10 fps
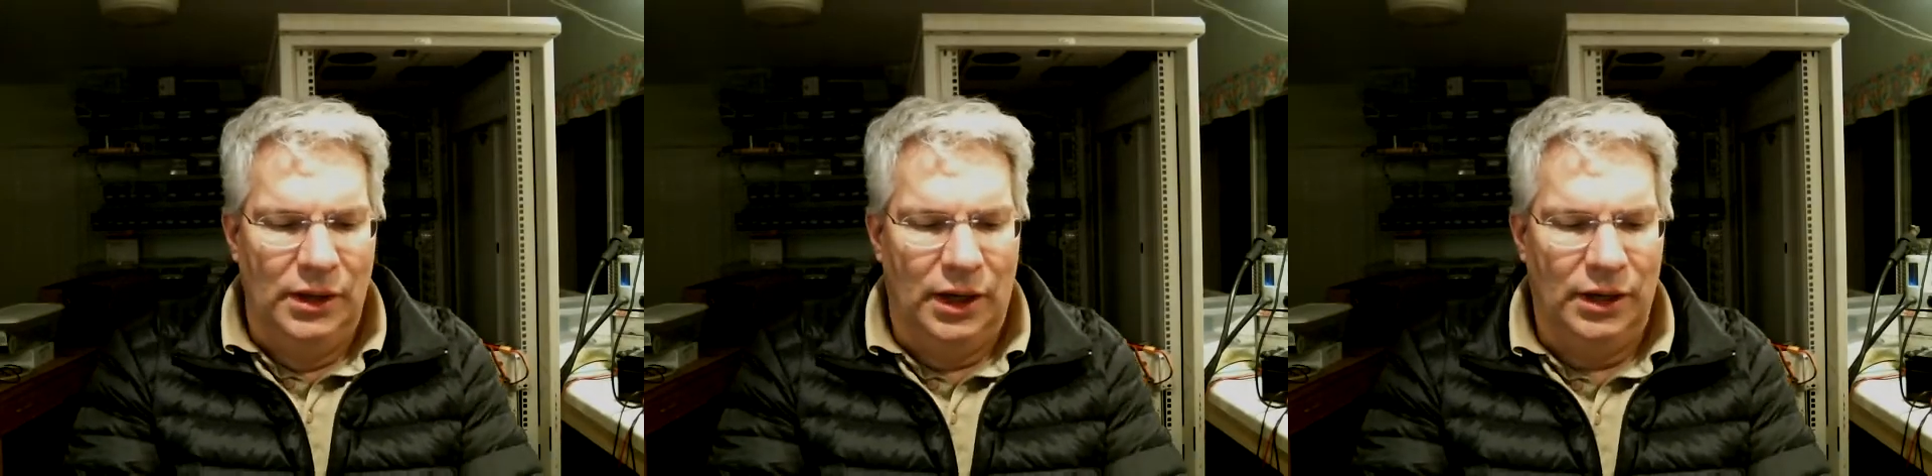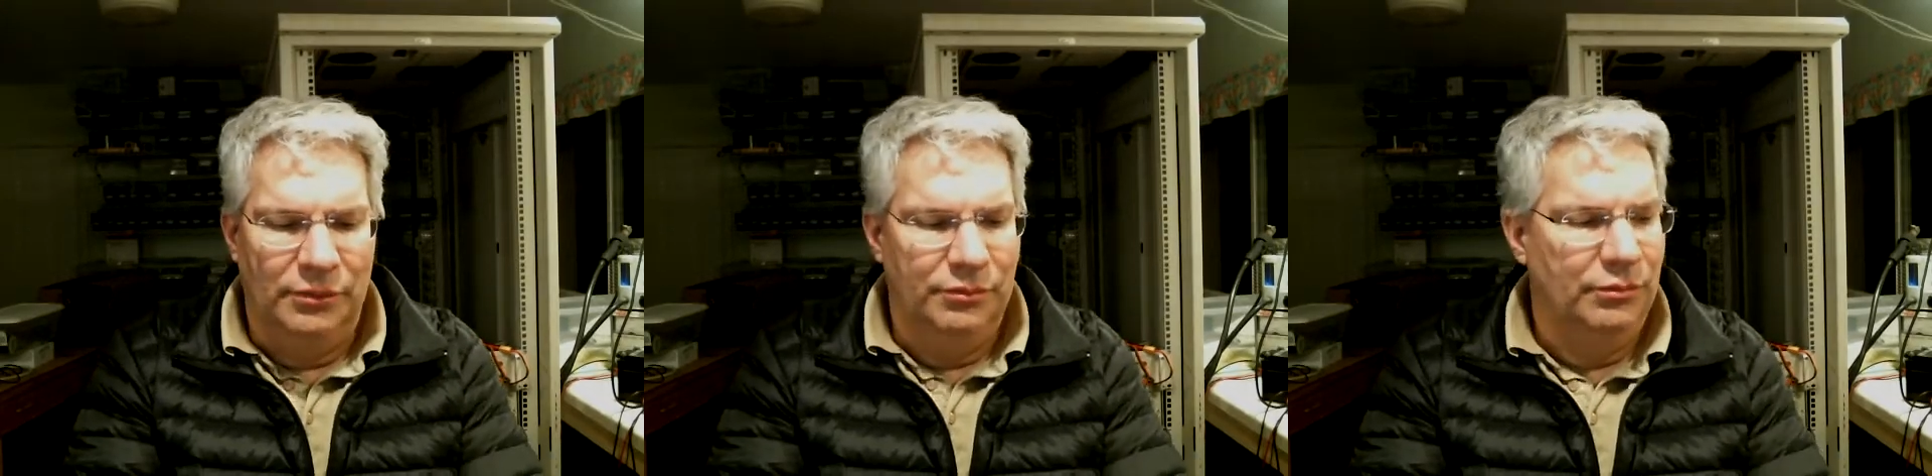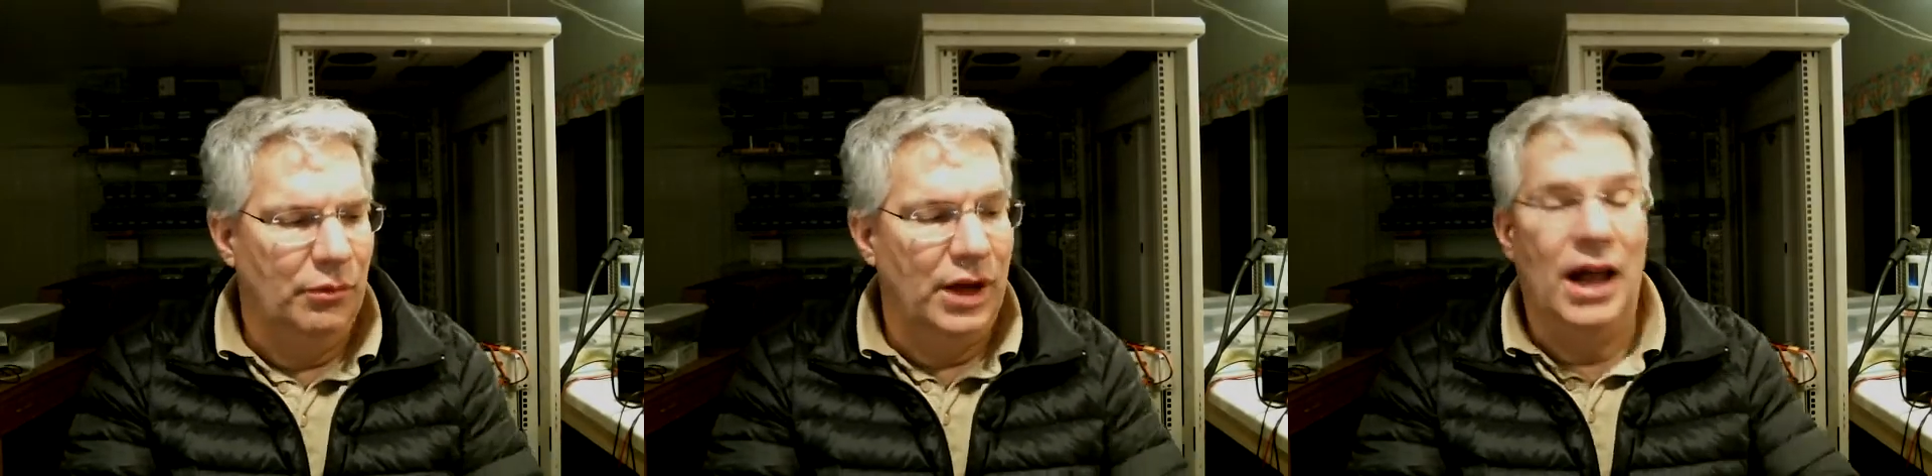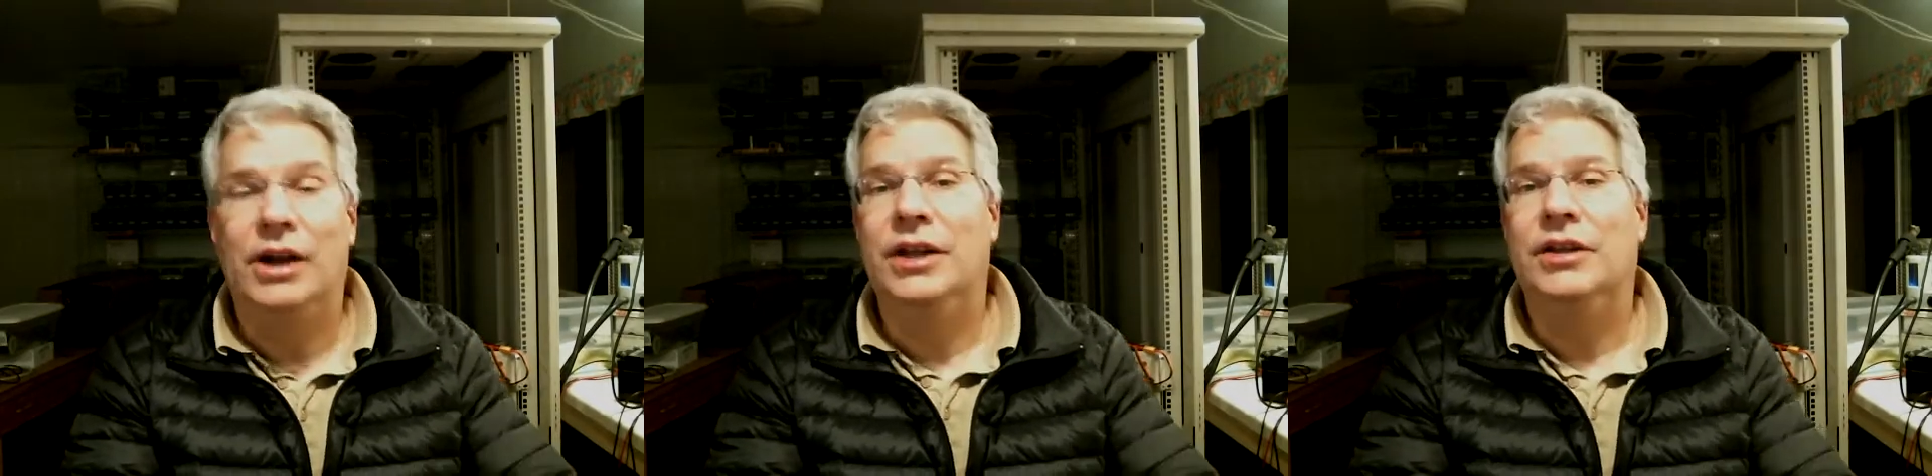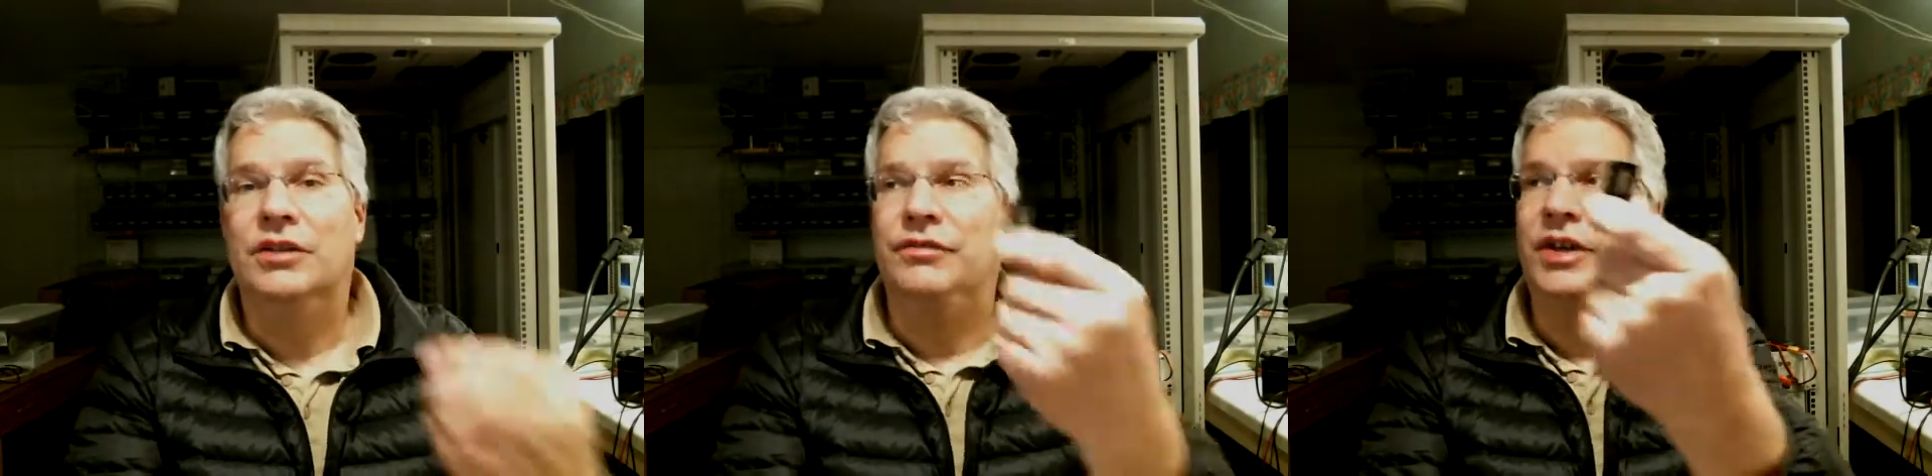But I'll get
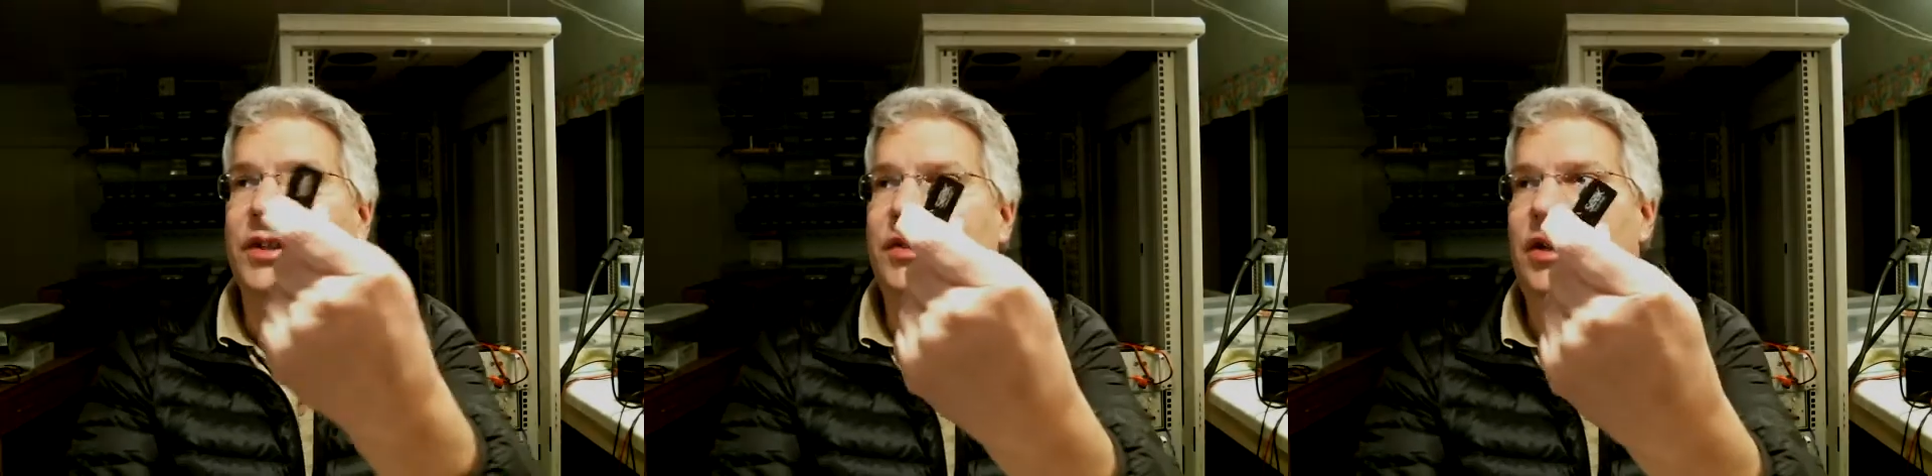this fixed,